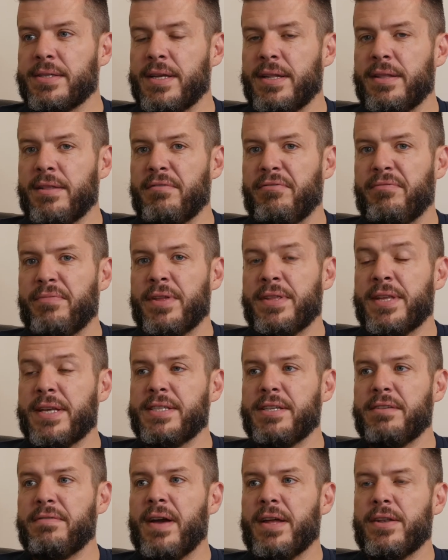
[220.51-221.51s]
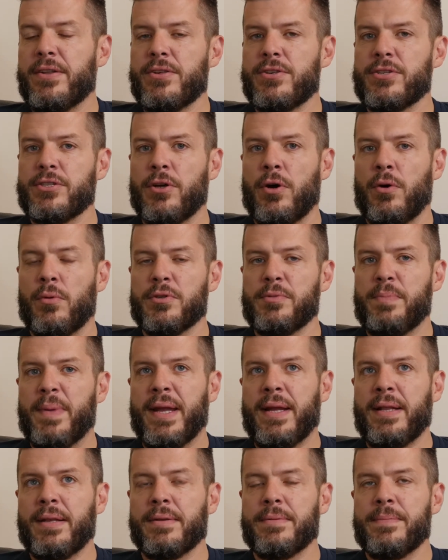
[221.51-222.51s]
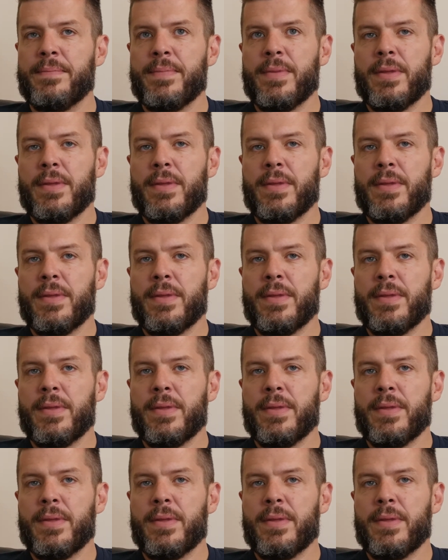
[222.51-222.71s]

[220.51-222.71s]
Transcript: And the disadvantage has always been,